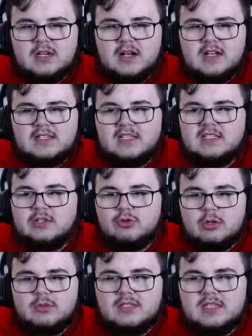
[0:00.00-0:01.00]
Season 3
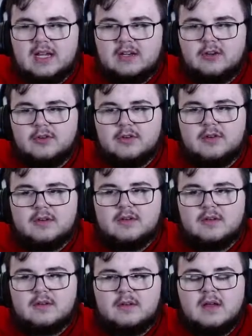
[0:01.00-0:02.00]
was standard.
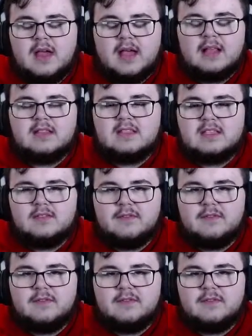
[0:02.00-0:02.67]
And Season